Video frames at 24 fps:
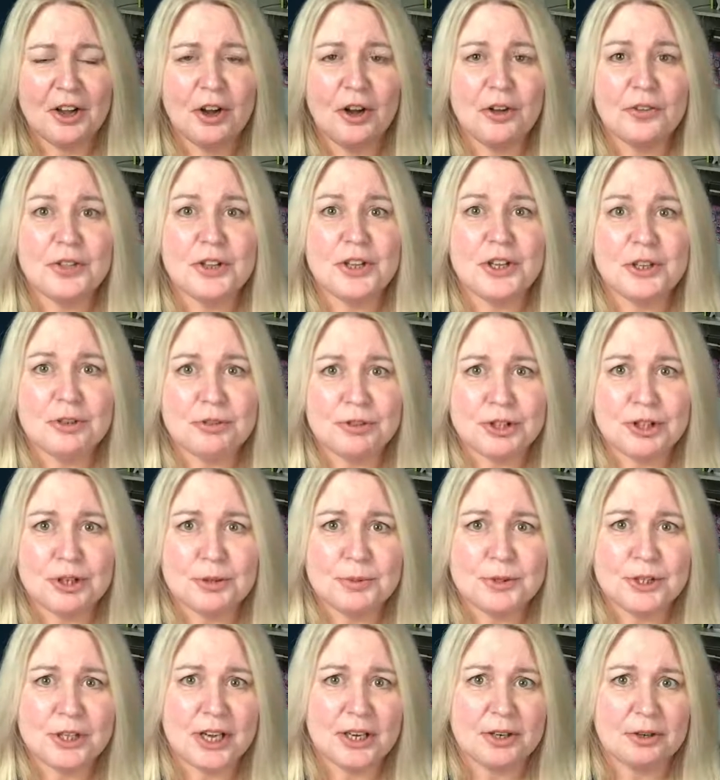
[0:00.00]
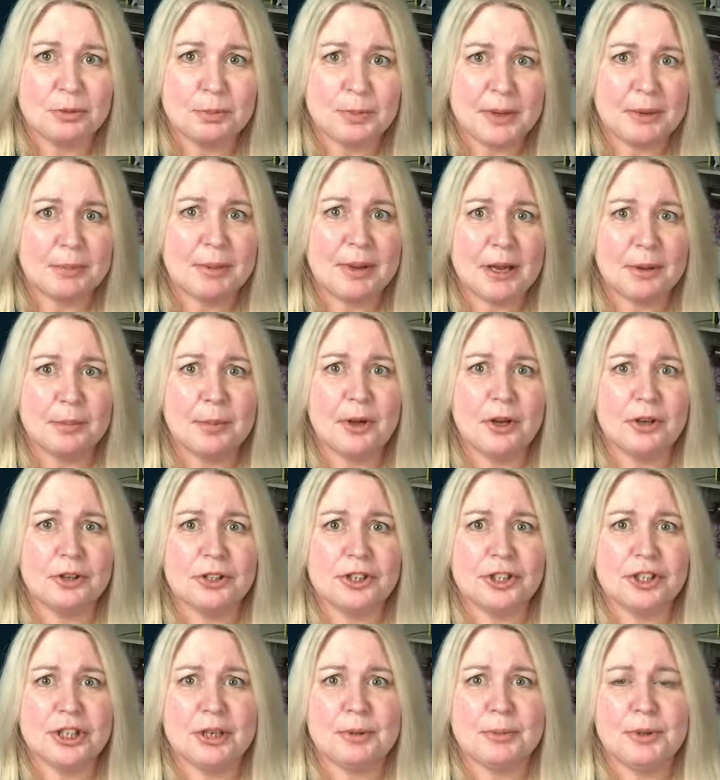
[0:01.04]
on the YouTube channel, Big Bang
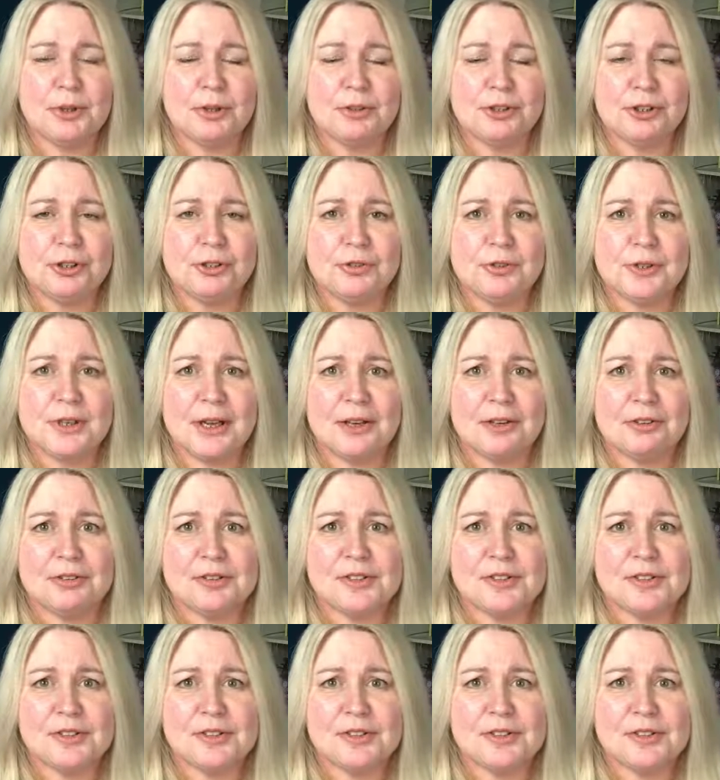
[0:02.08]
Partnership YouTube channel.